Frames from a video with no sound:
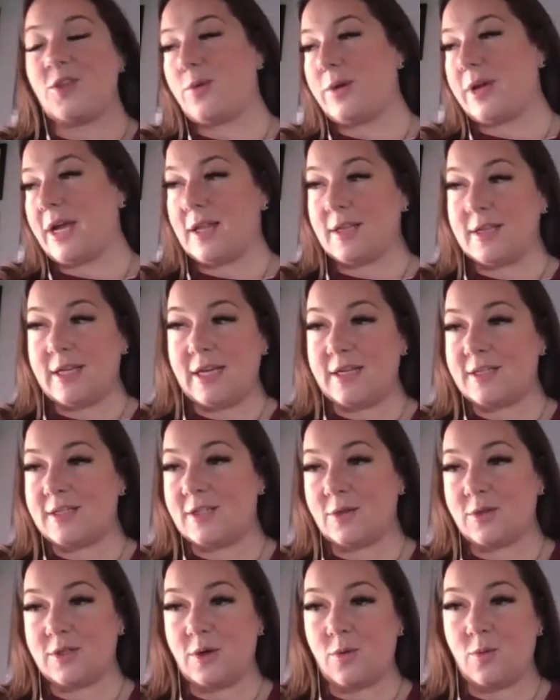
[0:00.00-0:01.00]
The reality
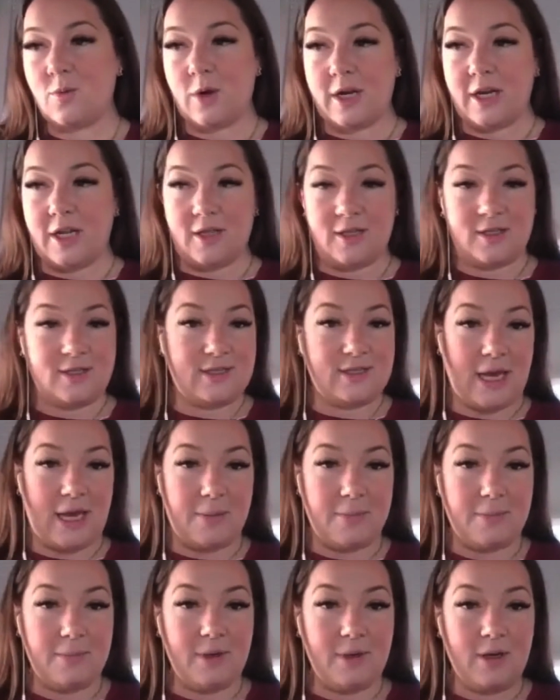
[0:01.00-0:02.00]
is, those are one and the
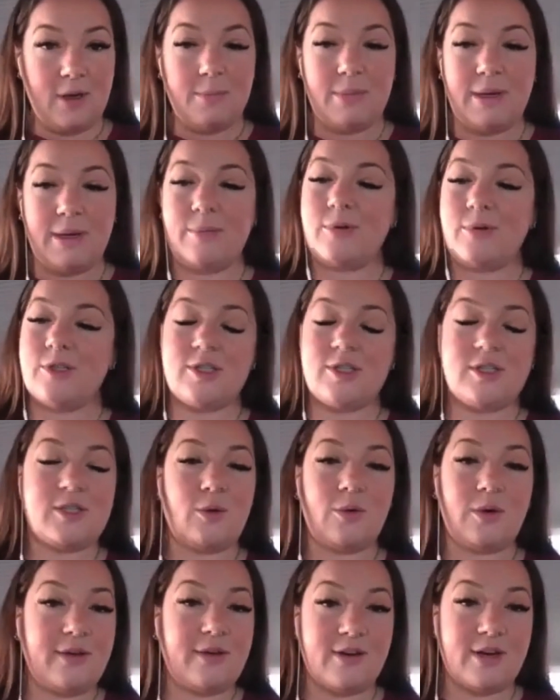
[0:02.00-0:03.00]
same. People just
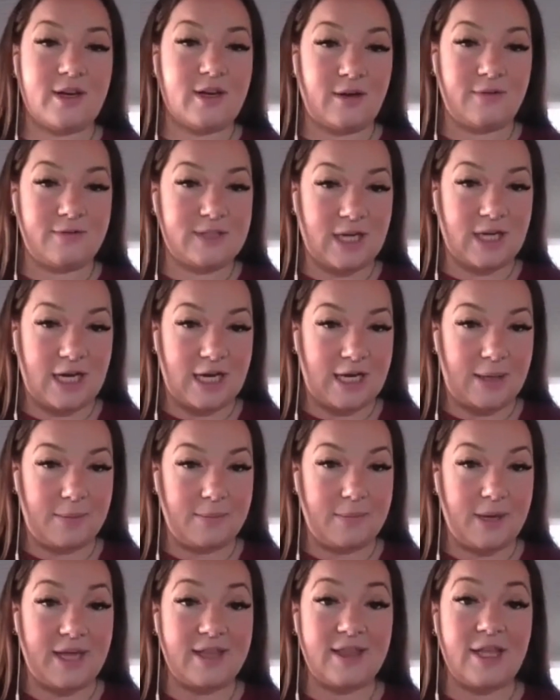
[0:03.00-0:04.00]
don't give it enough
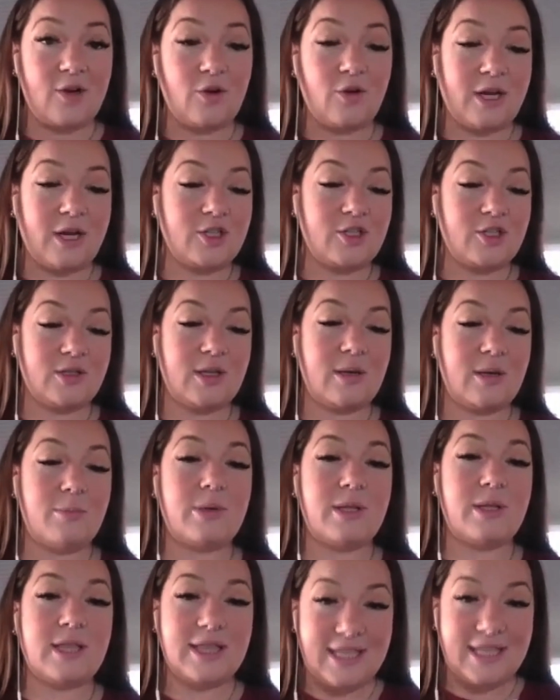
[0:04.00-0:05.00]
time and they don't actually
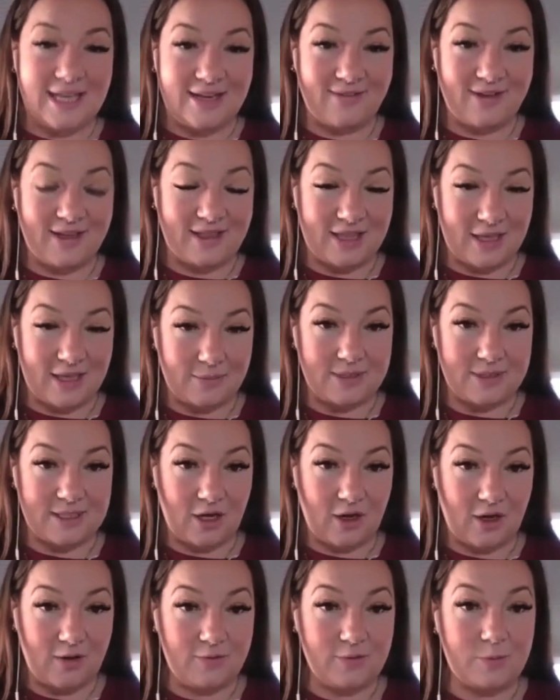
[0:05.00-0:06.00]
believe it
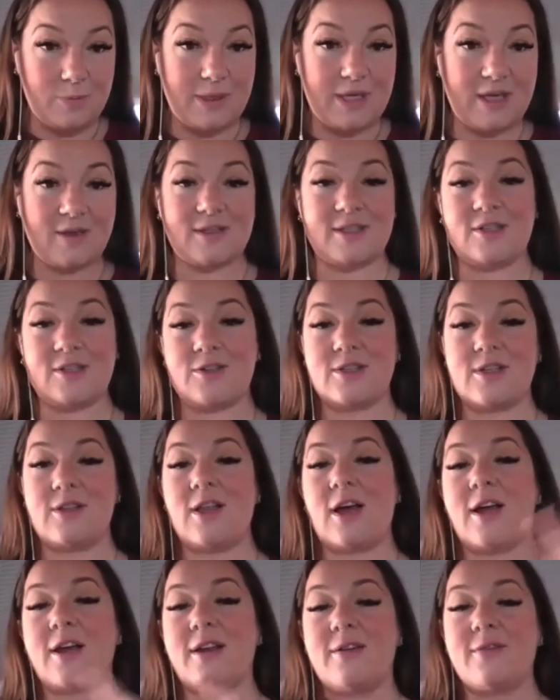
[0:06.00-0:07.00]
themselves because there's a
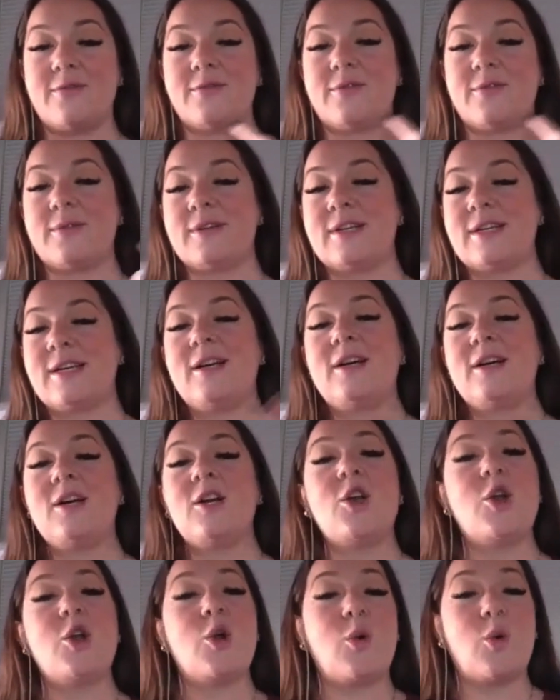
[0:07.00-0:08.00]
lot of
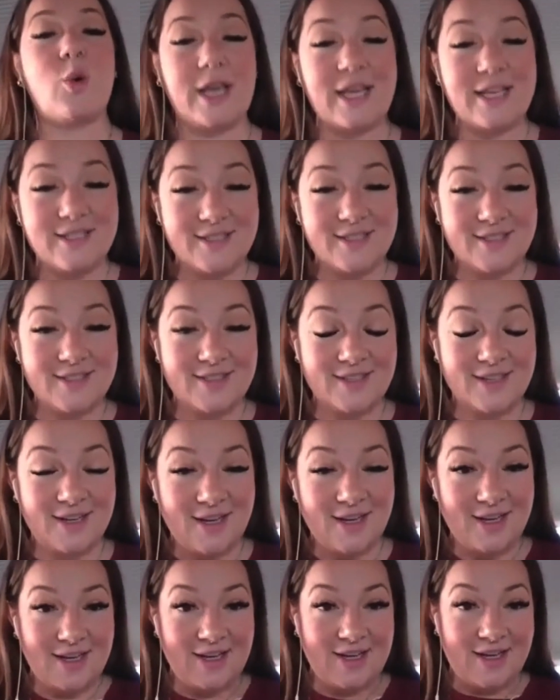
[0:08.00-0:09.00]
noise
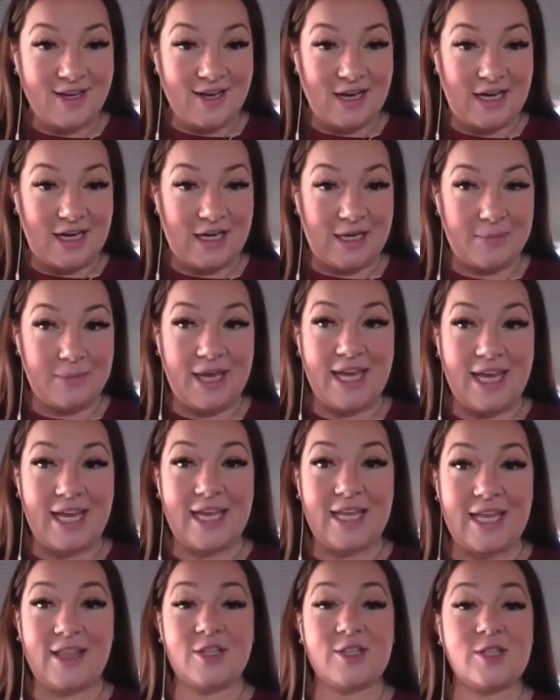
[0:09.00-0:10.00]

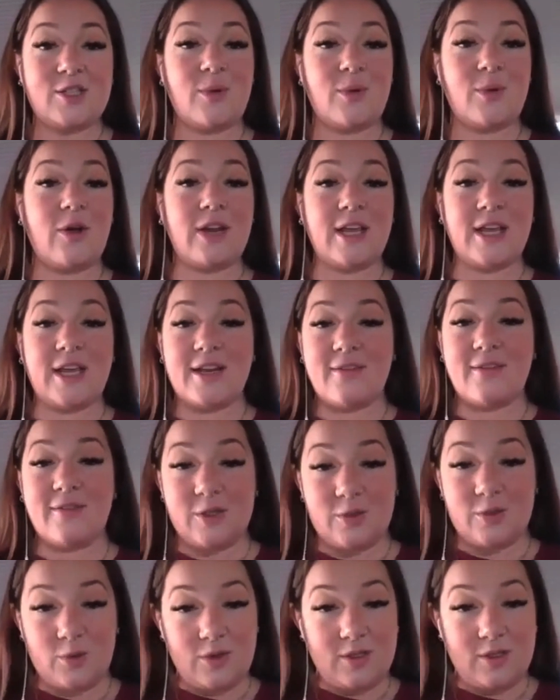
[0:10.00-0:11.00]
in the surrounding
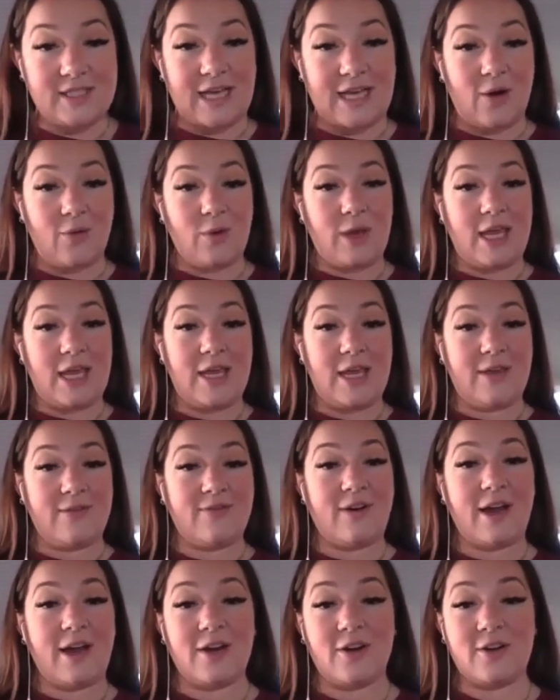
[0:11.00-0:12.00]
individuals that we
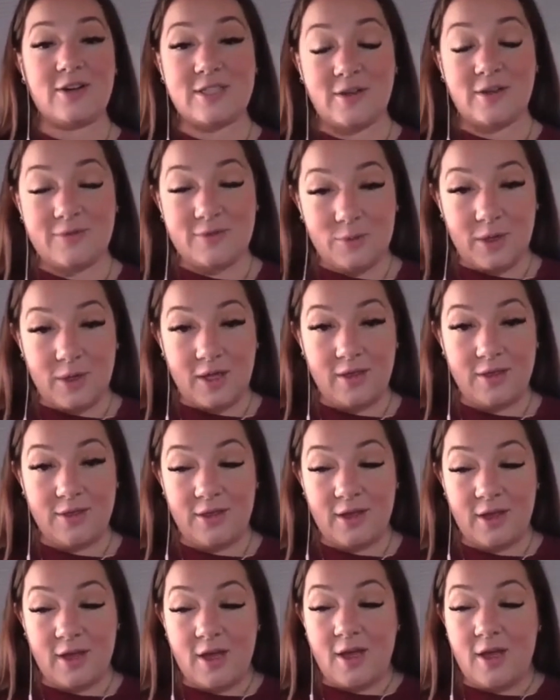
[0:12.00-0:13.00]
find ourselves with
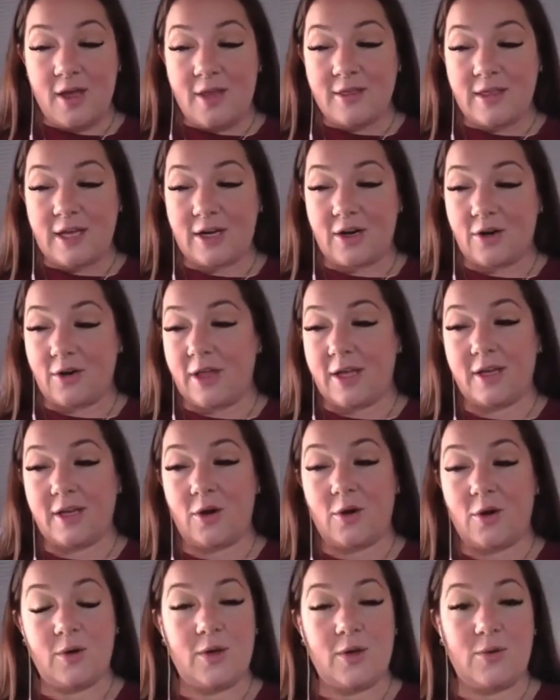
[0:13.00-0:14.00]
that are like,
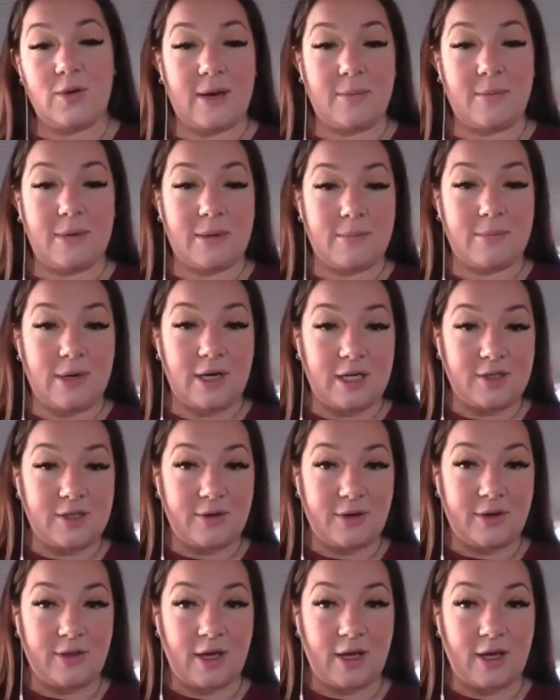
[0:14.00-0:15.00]
oh, you can't make money
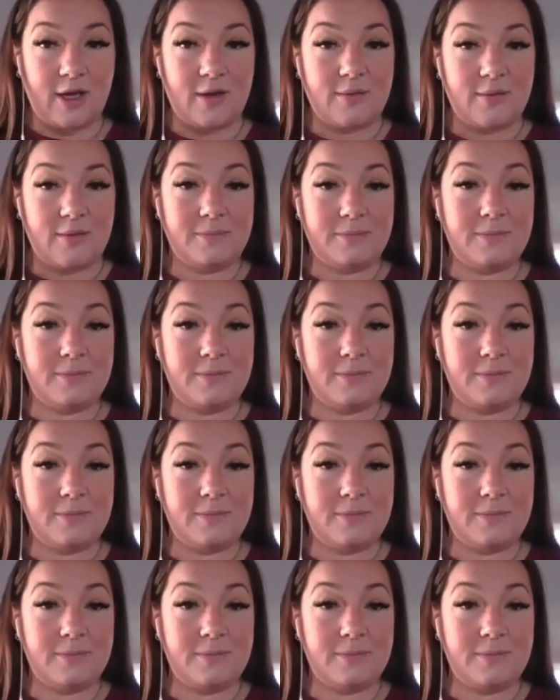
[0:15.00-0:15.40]
doing that.